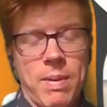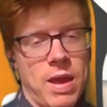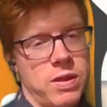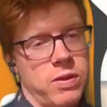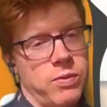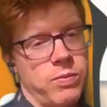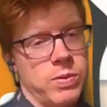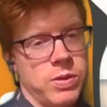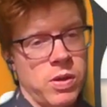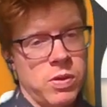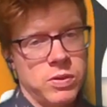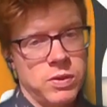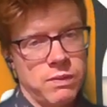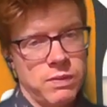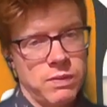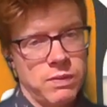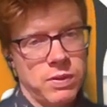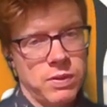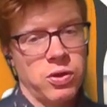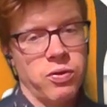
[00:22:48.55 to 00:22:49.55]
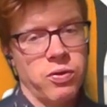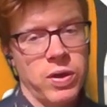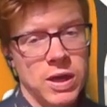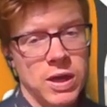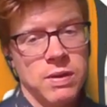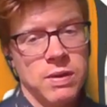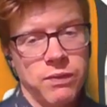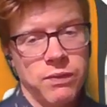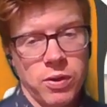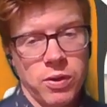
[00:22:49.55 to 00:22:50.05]
as a result of the ground
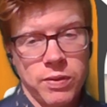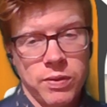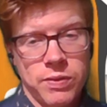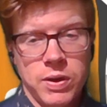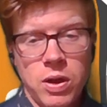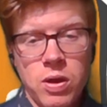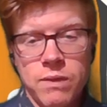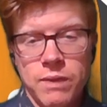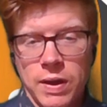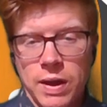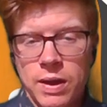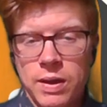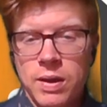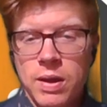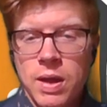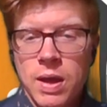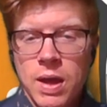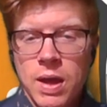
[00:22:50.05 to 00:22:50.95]
being frosted over.